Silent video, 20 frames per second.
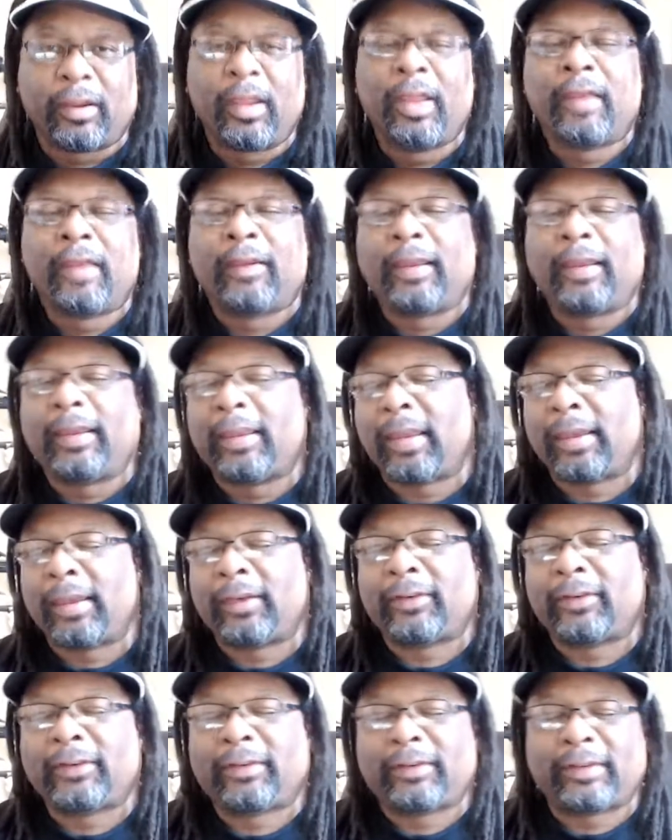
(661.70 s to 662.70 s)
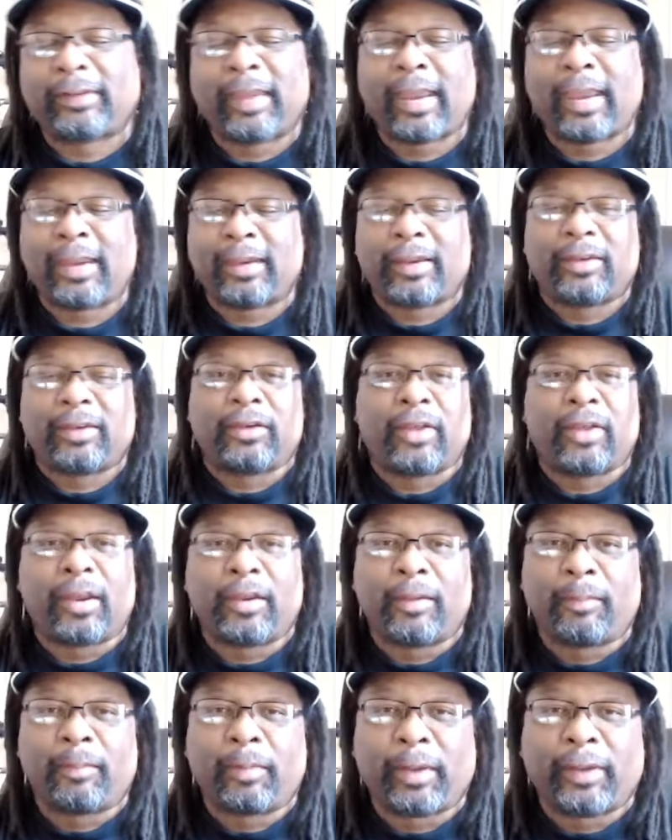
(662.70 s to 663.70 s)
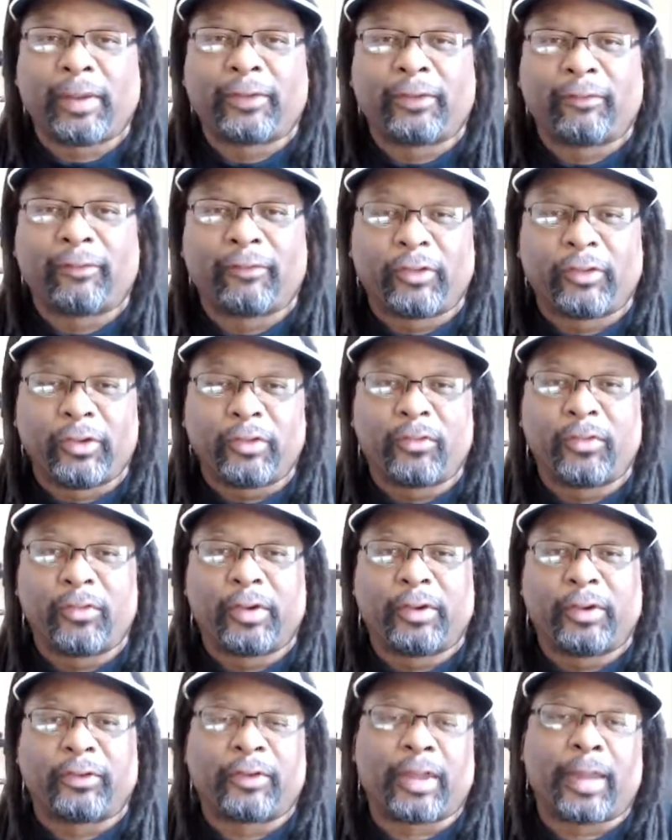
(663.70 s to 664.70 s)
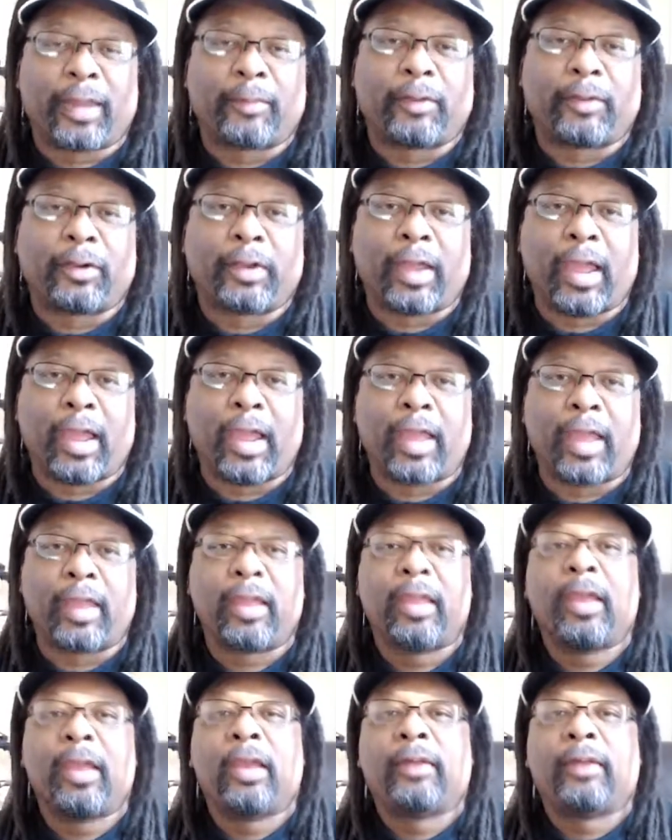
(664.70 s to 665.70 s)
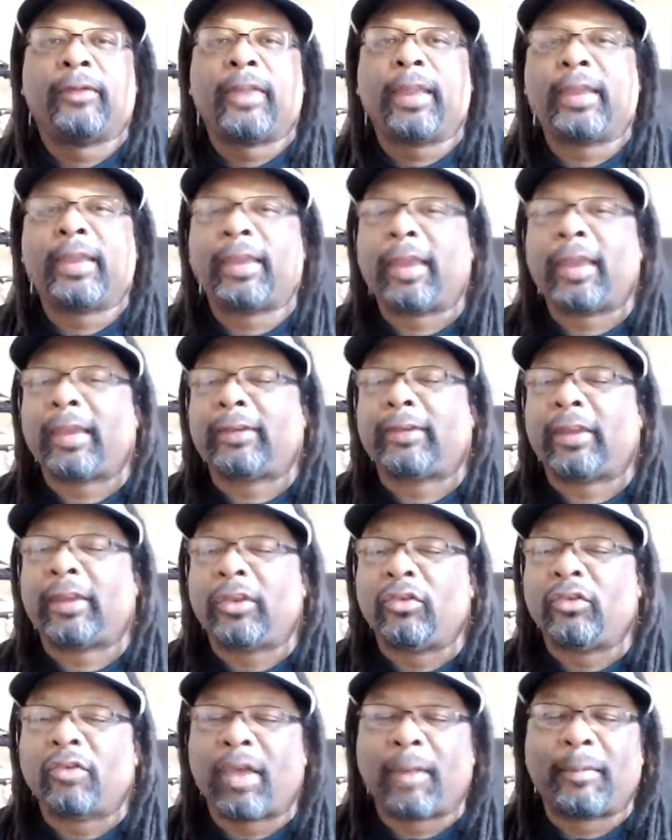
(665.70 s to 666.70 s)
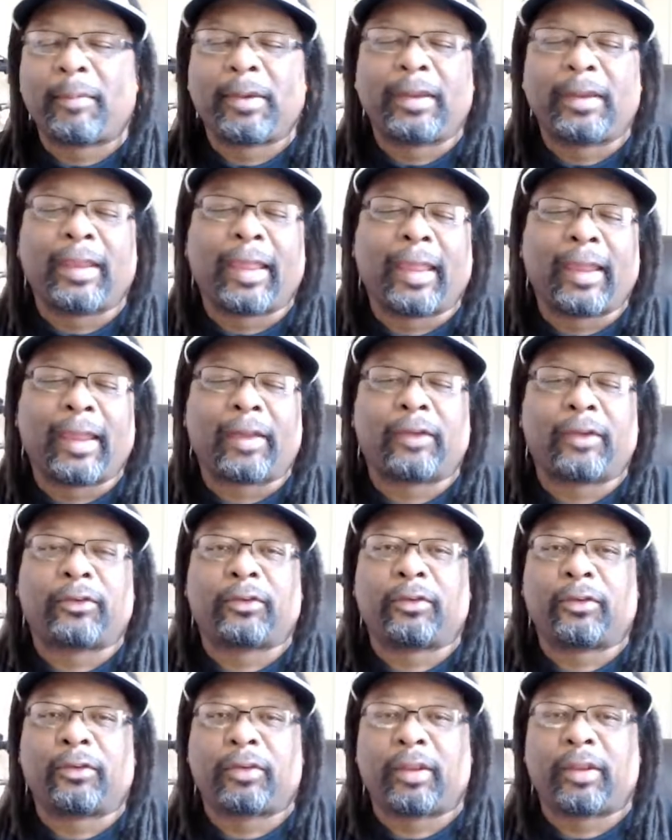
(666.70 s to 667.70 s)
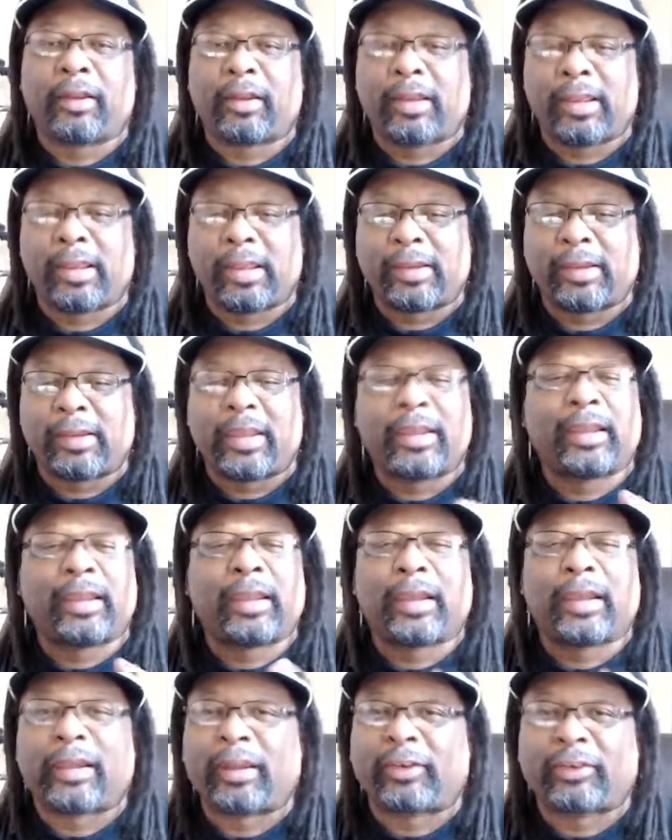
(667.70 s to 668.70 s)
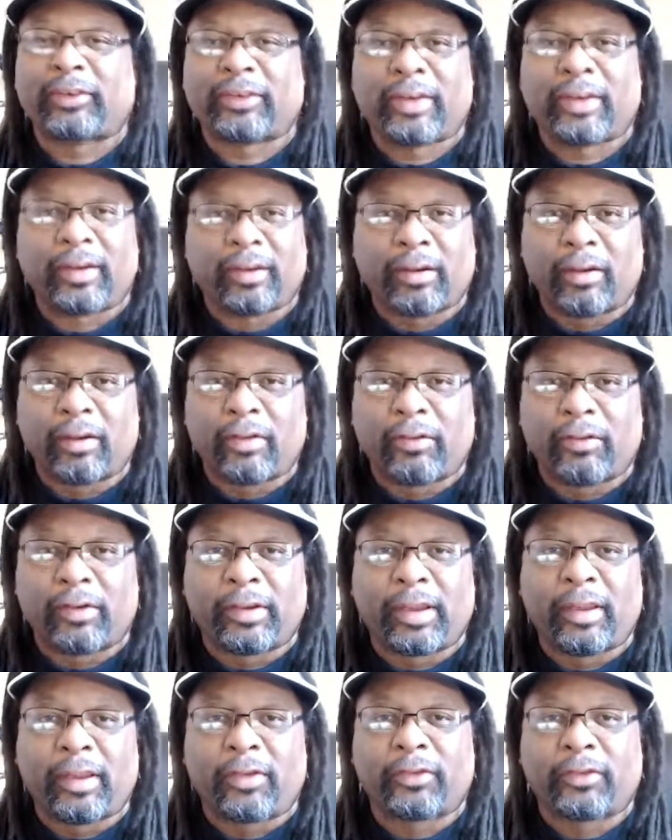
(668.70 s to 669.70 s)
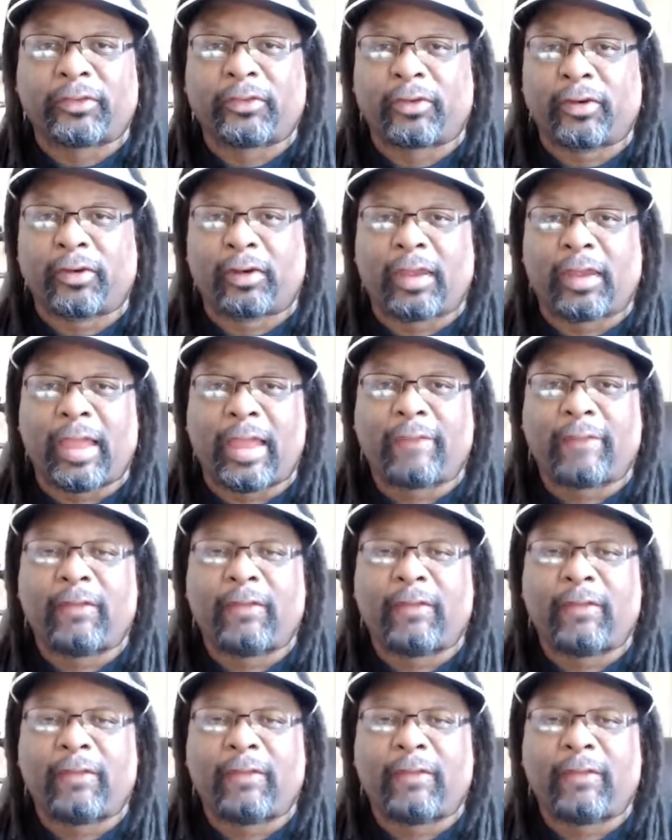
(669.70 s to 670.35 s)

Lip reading: They can't stand in the place of you when it's time to die. They can't tell you how many hairs are on their head. They can't extend another day onto their life,